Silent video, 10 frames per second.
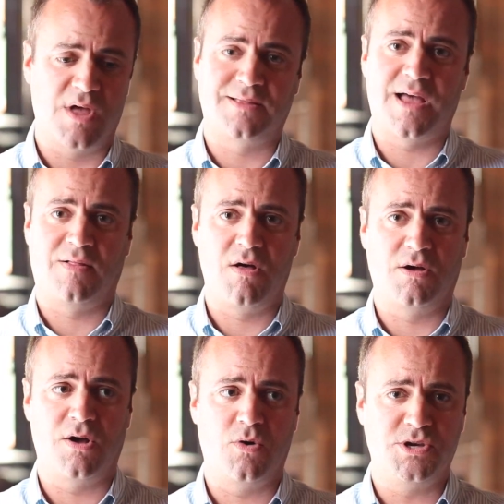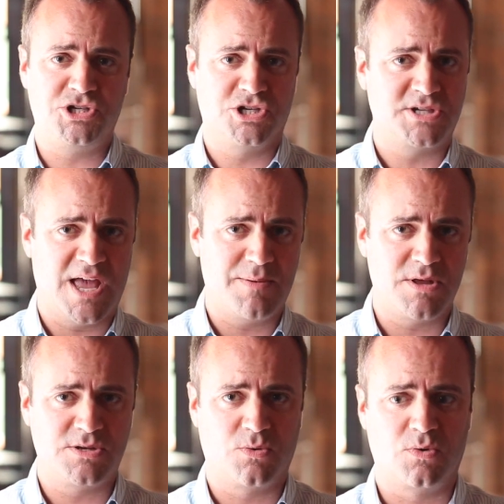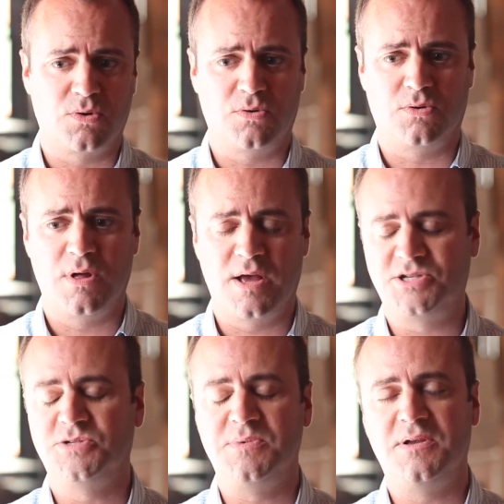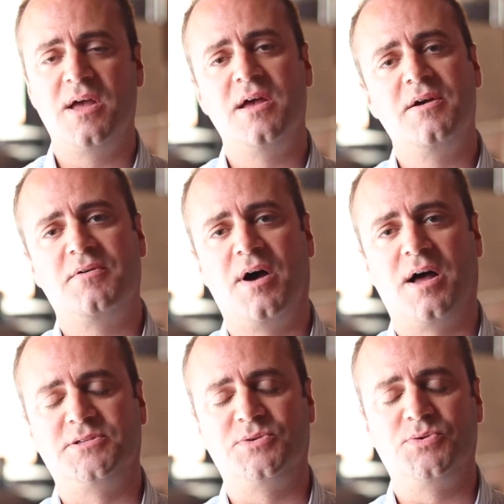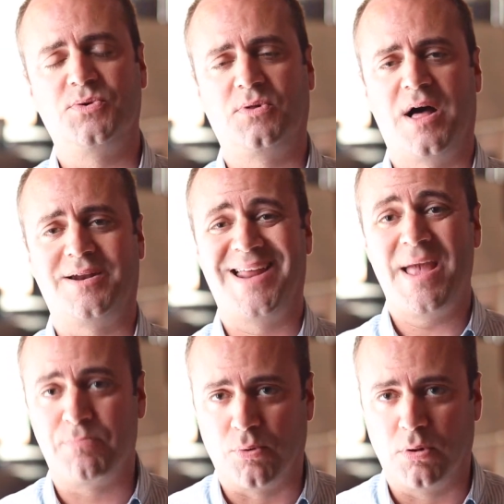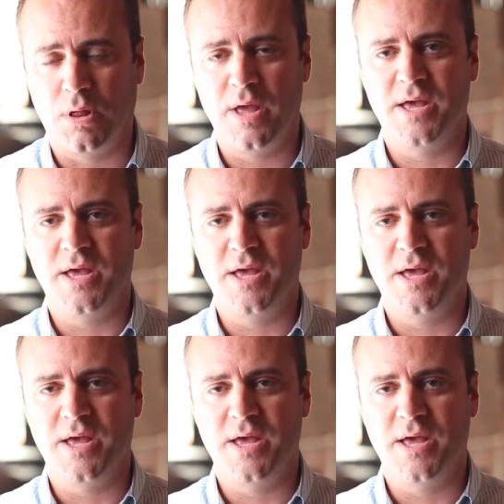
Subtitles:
not that long ago, he just came into to Google Cloud in April.